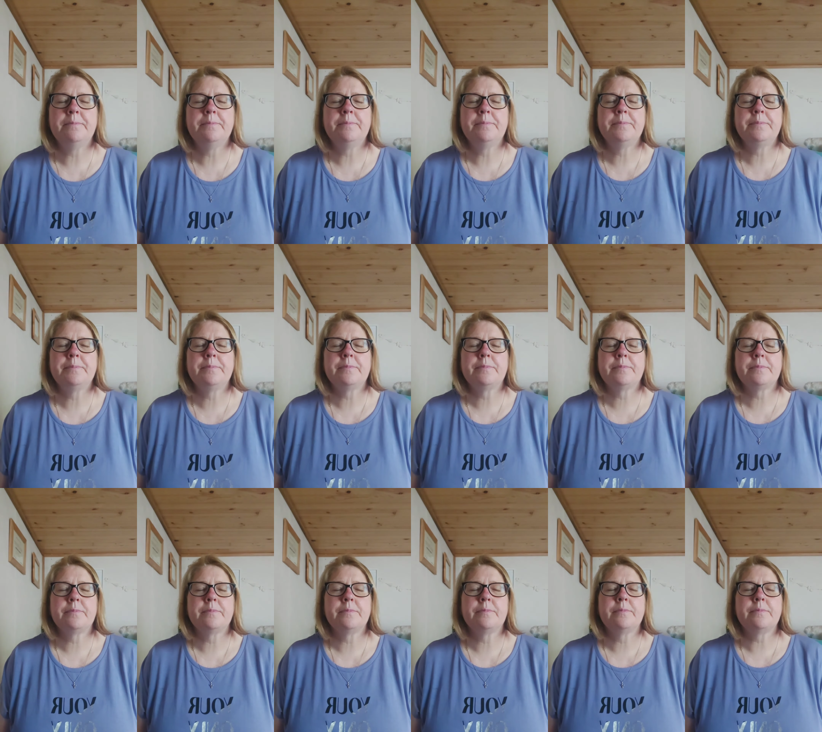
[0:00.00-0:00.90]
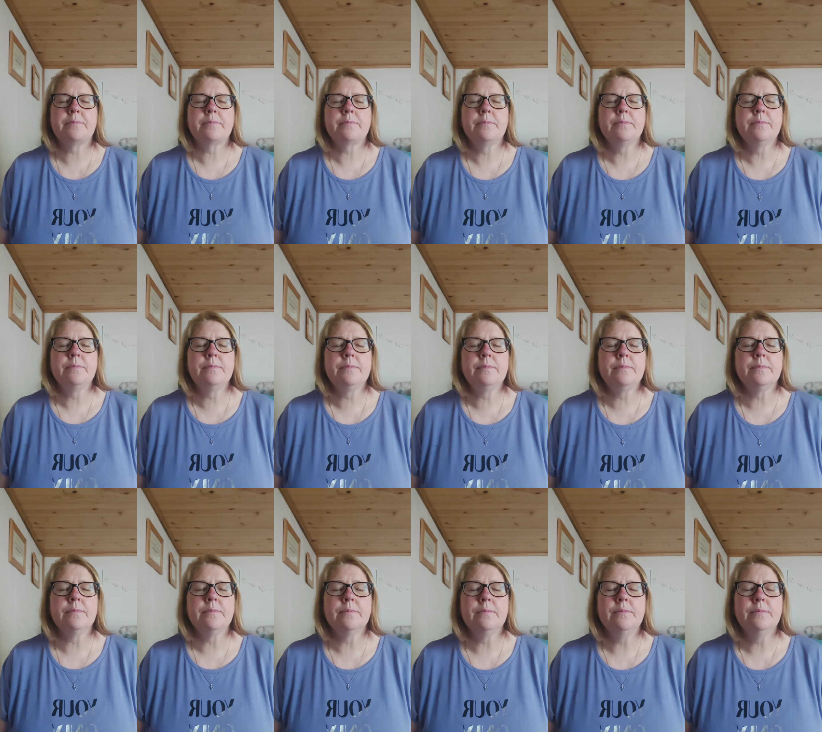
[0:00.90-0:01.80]

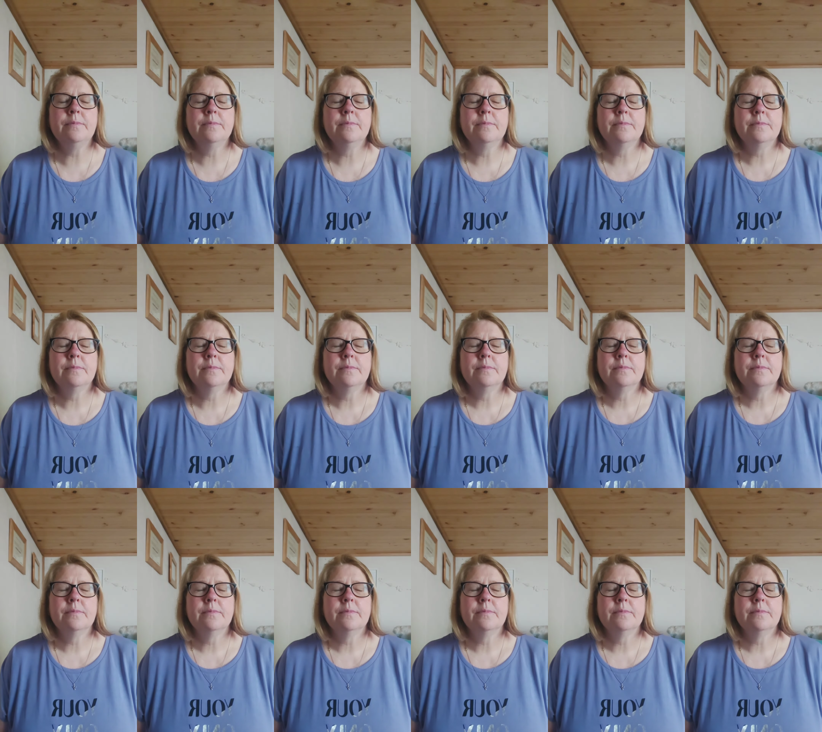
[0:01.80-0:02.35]
(no one is talking)